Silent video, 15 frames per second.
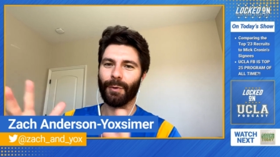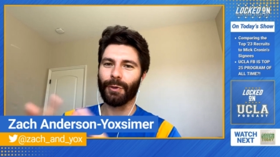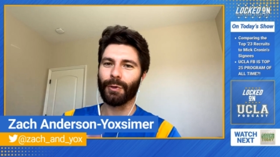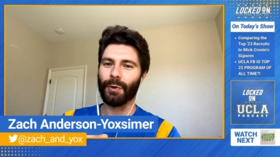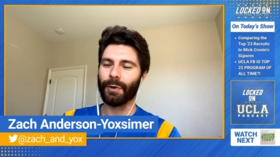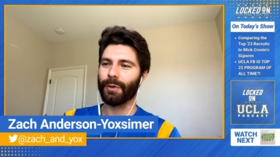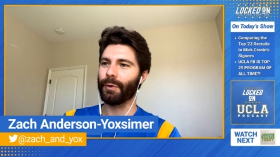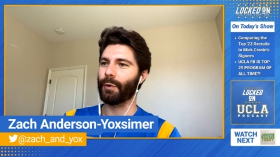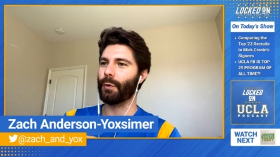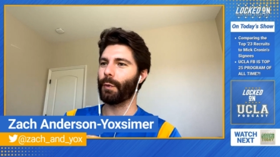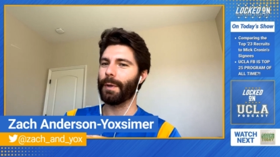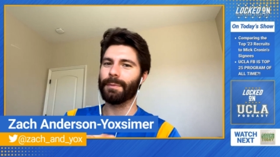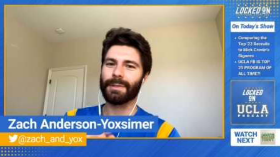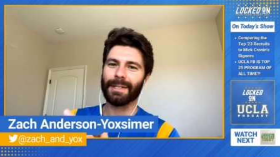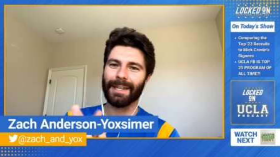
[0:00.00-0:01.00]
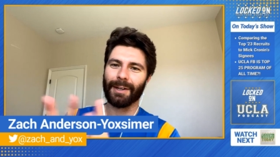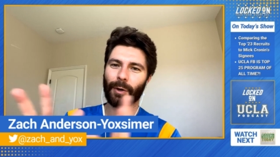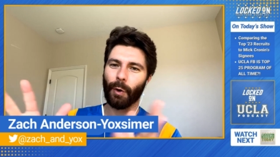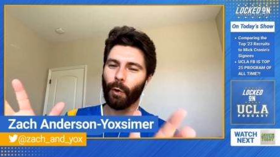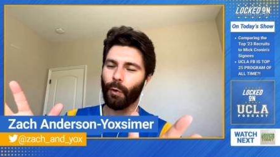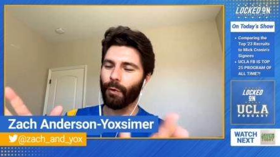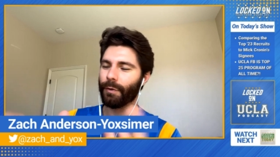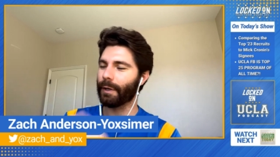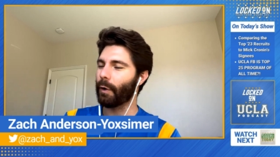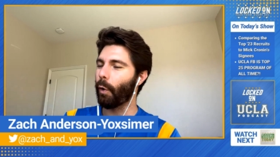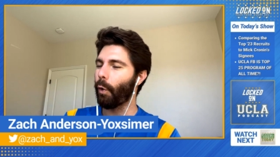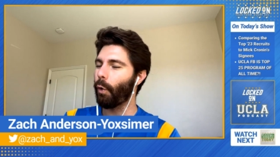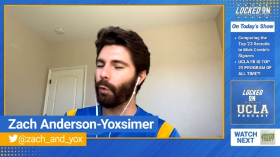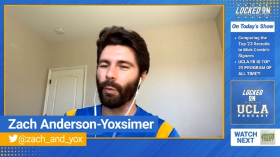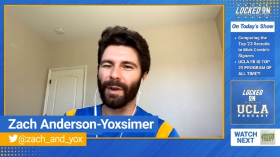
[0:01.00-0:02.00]
with the, the crimson and all the
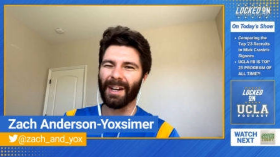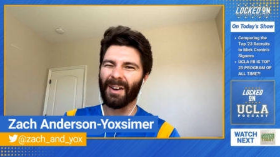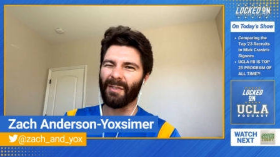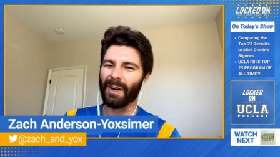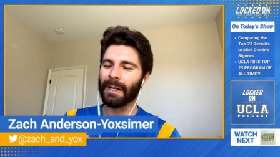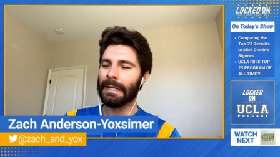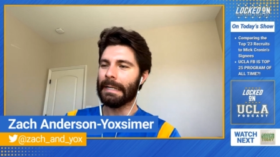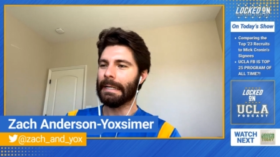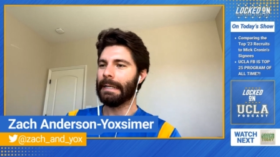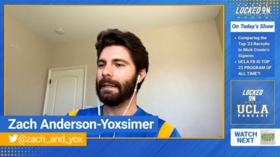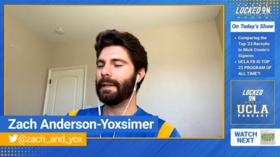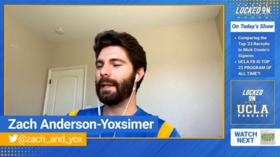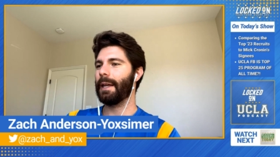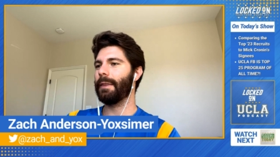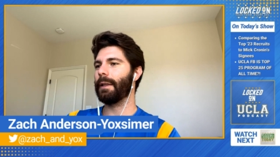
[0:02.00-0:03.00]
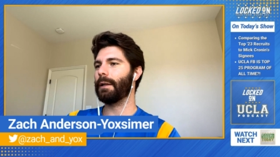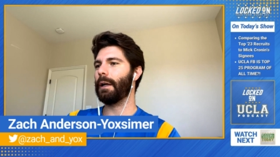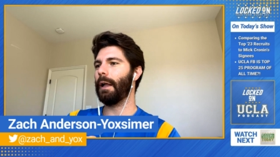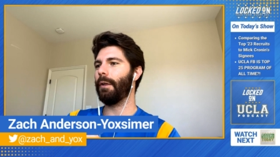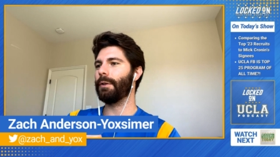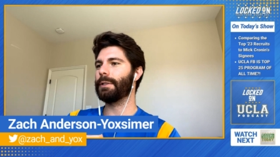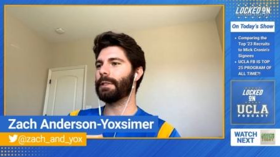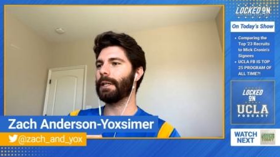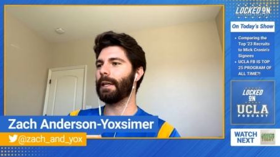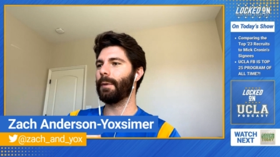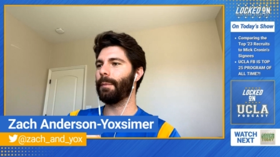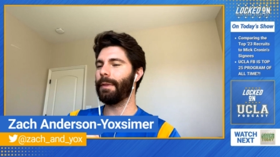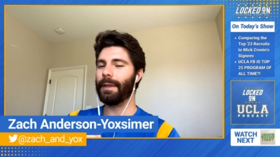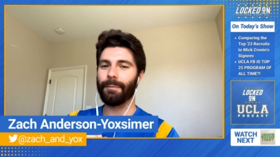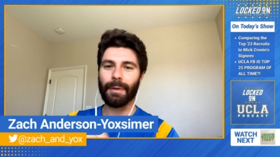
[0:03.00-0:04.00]
gold, whatever, in the
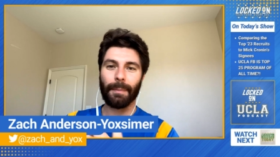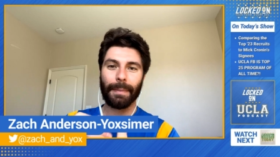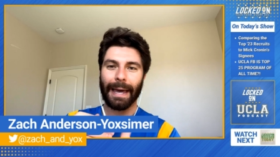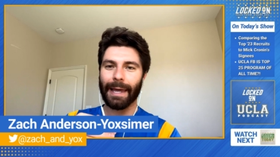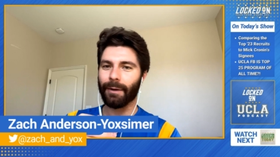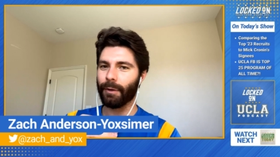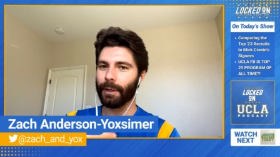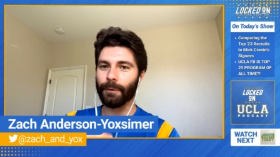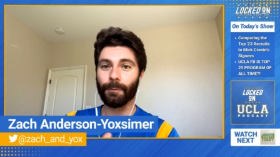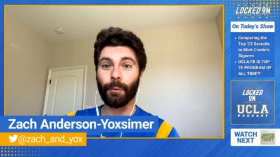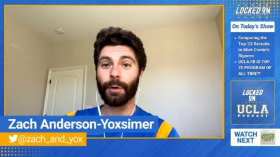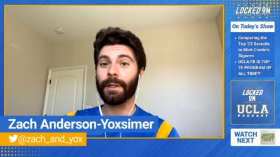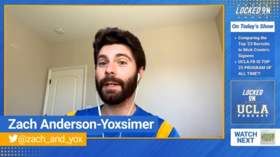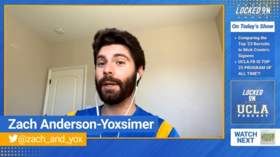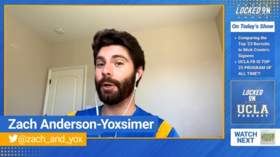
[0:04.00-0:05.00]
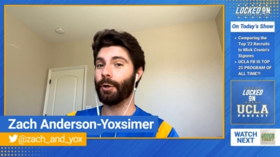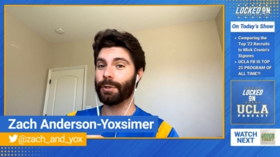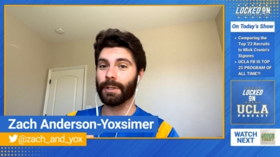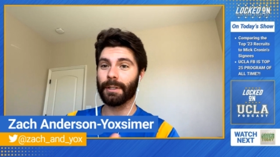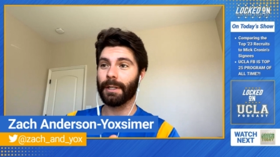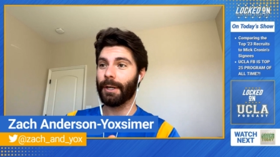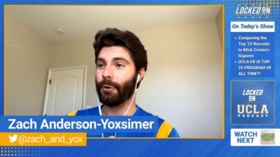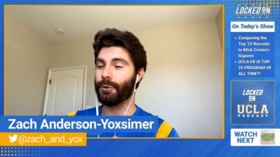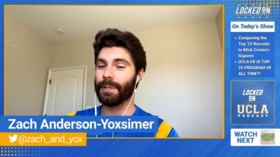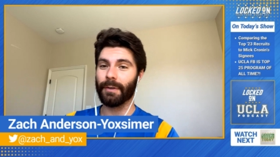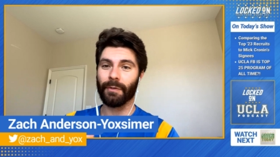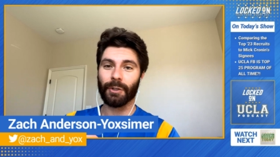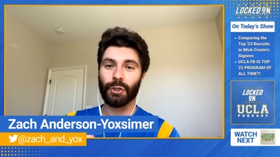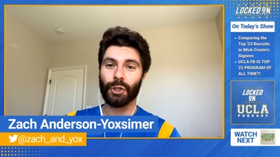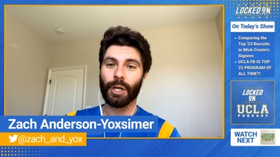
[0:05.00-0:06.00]
Coliseum. And they've been battling for years and years,
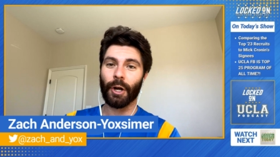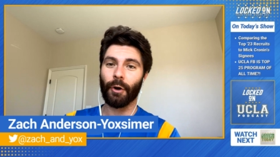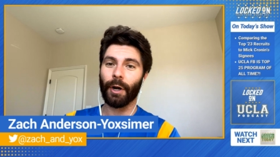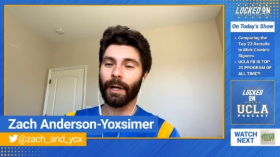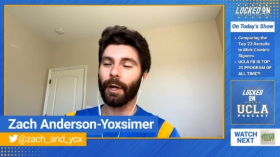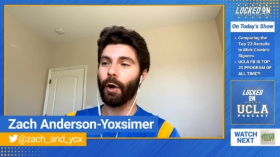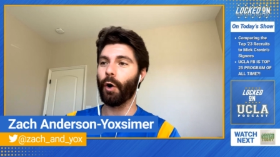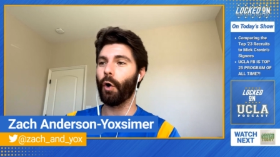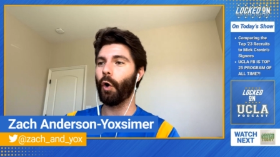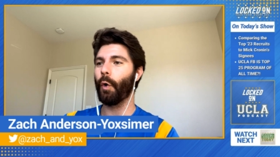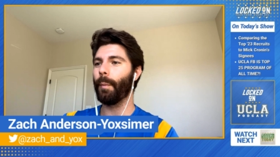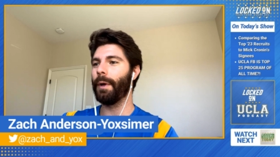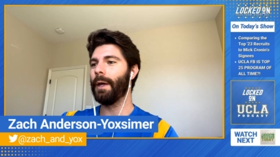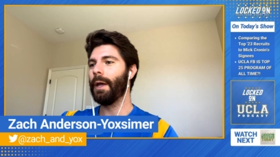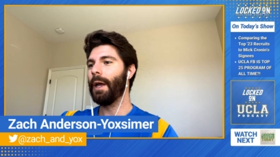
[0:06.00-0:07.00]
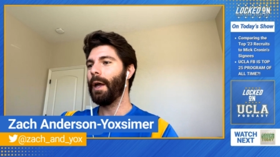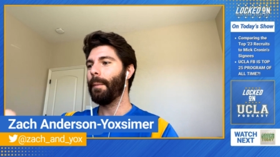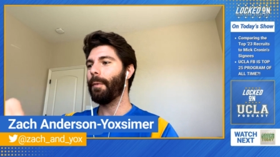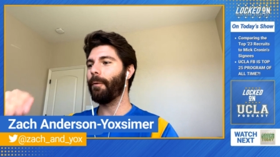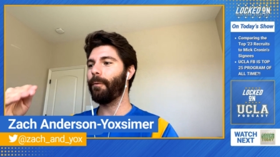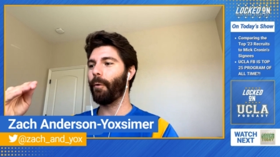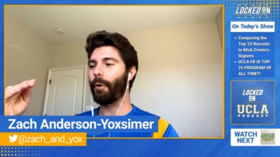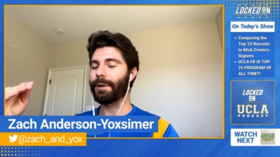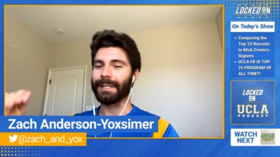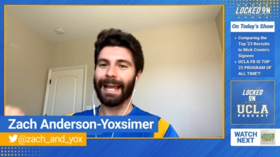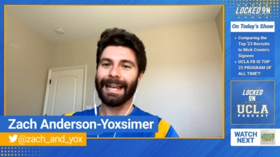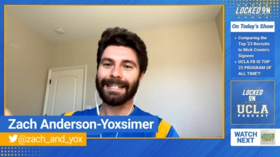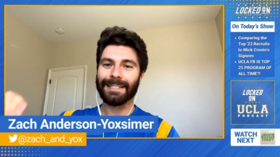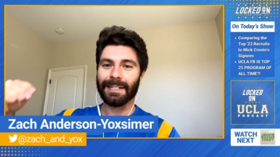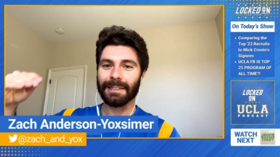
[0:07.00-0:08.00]
even sharing a home before. As
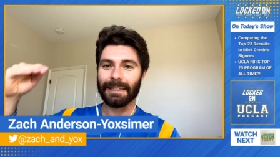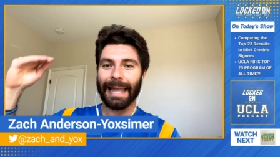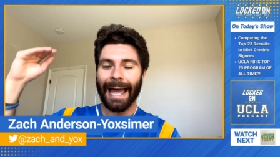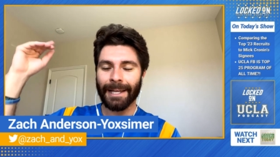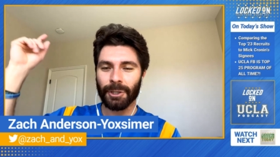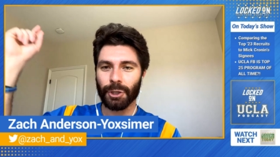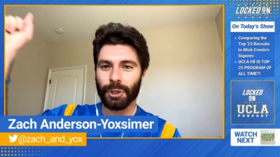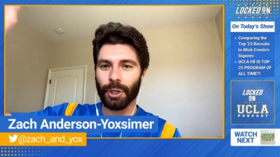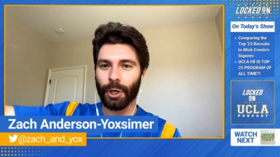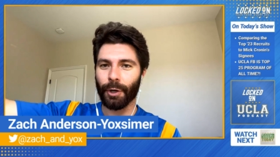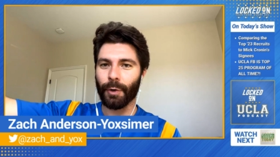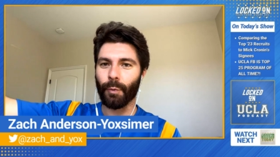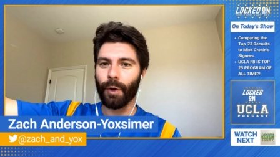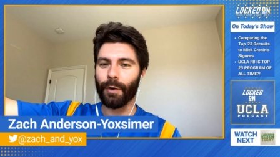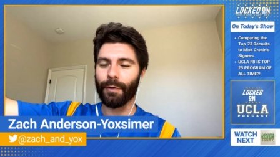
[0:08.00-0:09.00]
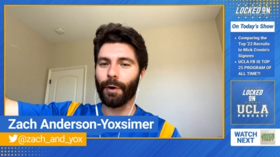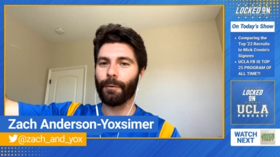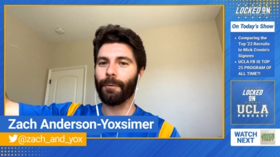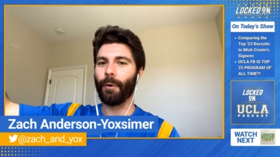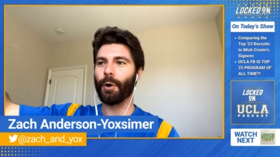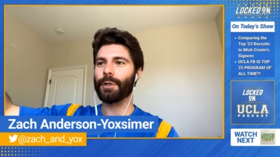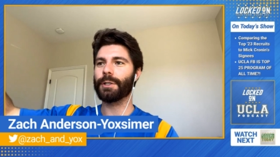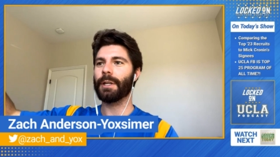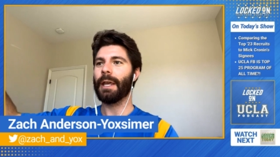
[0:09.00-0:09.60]
I said last year in one of our first